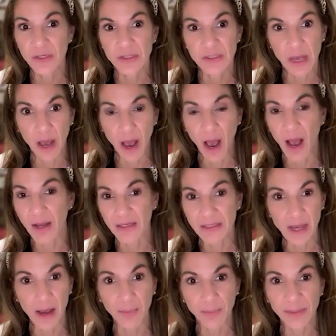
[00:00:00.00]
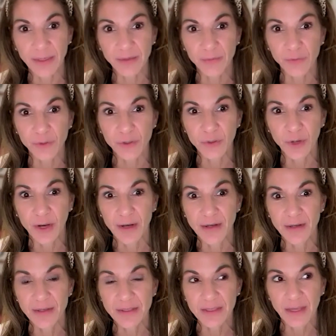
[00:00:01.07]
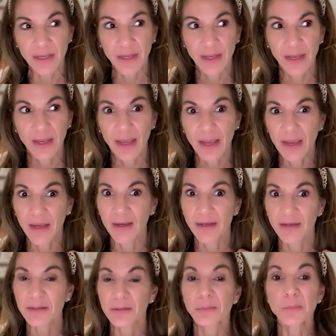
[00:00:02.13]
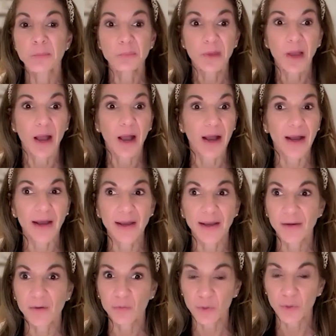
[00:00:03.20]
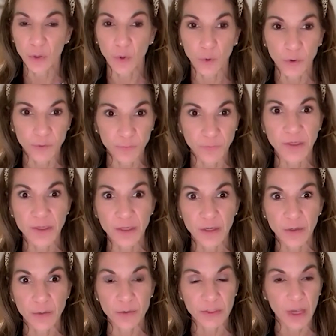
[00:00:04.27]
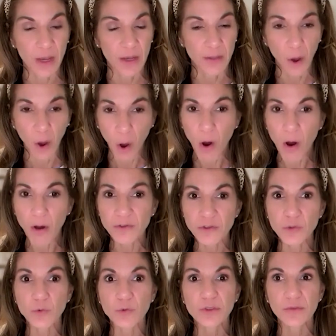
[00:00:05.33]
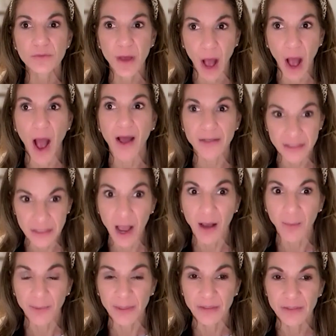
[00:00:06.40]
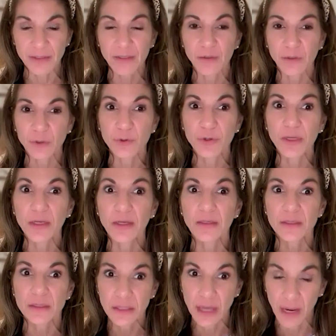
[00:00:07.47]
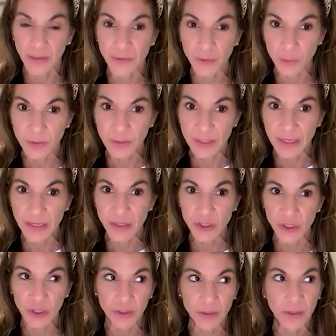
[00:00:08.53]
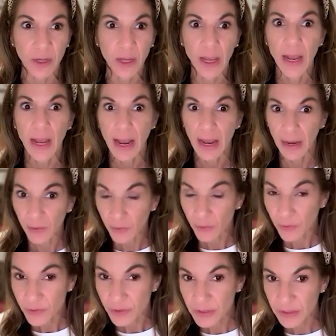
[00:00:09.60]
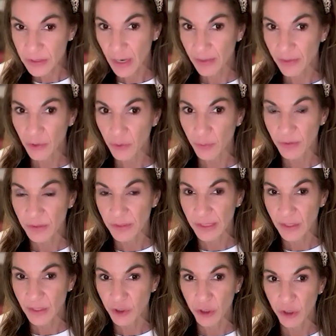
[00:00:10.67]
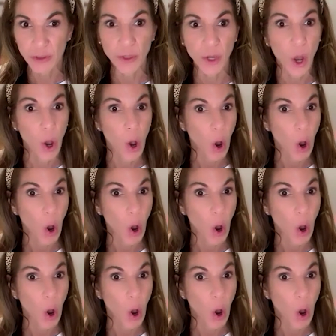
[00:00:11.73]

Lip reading: is a hot topic for you guys. And I record videos on all sorts of hot topics, including documentation, errors in documentation,